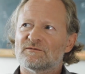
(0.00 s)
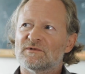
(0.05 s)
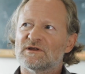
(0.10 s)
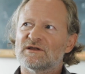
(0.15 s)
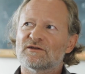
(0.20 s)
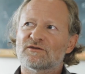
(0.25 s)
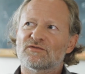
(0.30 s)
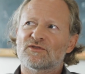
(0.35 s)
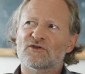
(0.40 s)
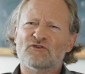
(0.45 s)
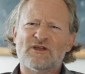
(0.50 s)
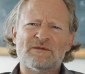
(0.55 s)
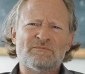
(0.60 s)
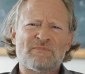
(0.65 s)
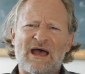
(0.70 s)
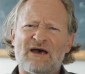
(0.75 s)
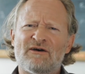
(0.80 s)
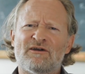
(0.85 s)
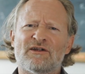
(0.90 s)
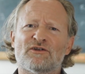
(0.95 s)
I mean, the great
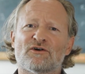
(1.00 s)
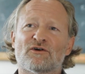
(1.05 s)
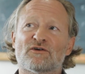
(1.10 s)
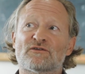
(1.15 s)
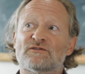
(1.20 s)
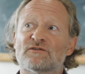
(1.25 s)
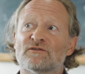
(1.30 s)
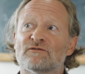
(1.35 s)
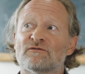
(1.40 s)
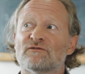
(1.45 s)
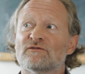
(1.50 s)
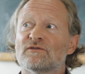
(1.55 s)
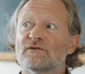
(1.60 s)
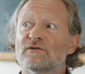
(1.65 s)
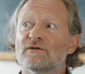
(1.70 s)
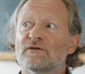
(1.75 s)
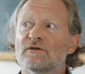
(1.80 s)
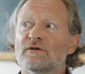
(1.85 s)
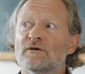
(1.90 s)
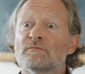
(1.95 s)
paradox of
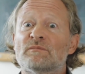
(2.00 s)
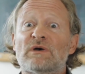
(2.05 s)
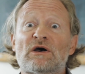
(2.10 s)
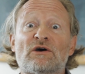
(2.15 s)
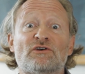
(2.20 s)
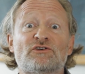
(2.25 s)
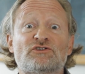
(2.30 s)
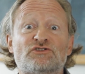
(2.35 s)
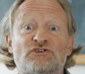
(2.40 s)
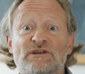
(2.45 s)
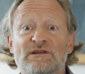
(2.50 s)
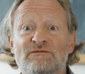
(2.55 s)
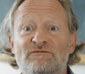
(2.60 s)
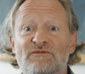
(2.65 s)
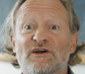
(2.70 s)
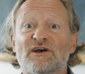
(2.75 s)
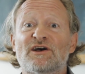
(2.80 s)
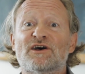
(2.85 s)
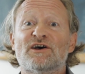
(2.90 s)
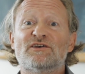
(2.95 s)
poetry and
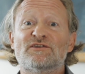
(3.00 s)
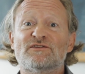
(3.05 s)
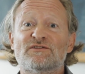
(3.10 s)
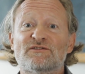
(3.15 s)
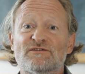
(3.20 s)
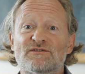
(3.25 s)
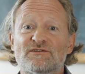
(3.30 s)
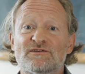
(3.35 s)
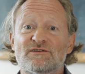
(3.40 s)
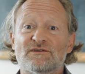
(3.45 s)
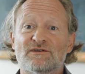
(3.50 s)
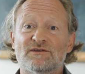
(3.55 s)
verse